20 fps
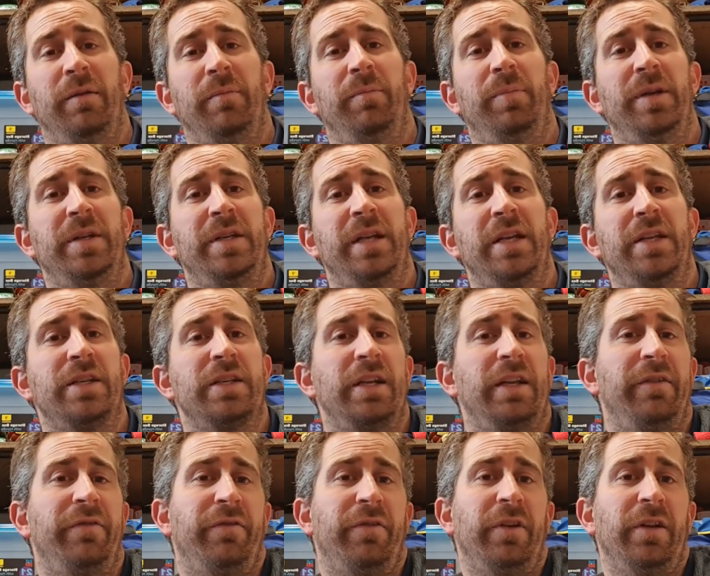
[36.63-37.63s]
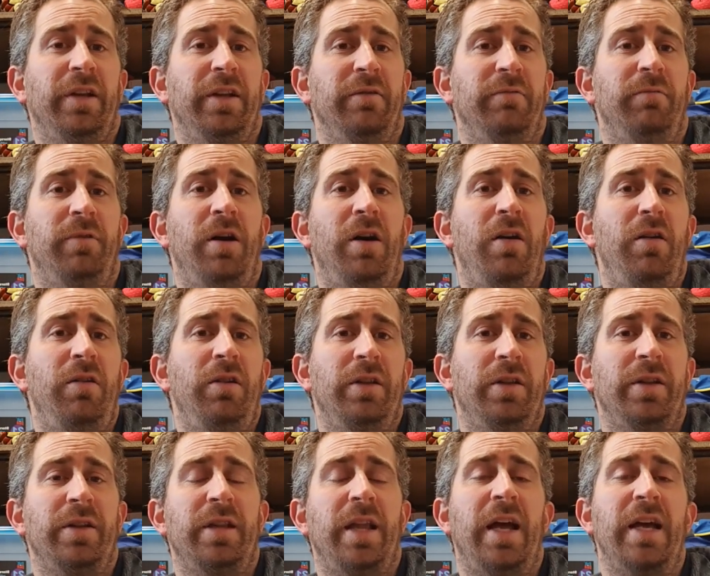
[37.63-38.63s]
potentially for a little while, the
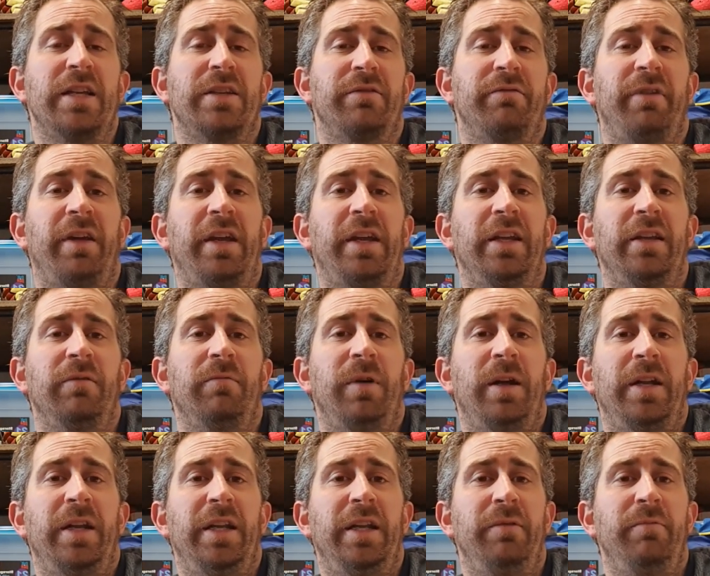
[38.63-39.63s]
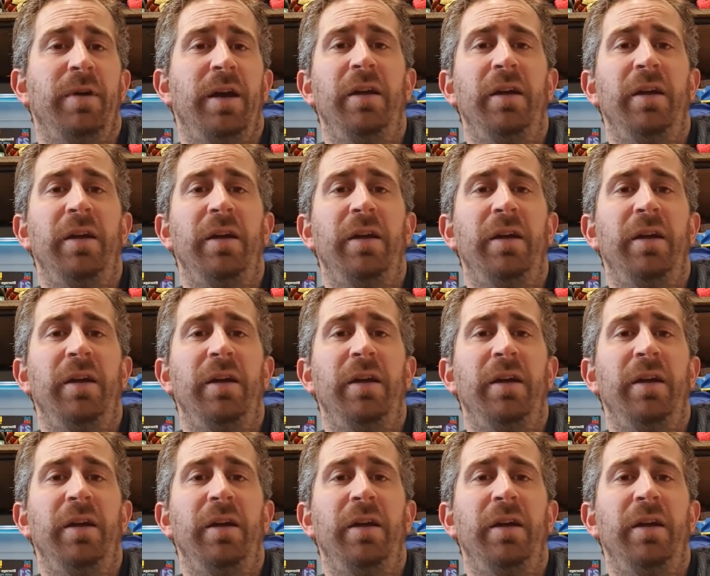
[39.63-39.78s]
last regular one anyway.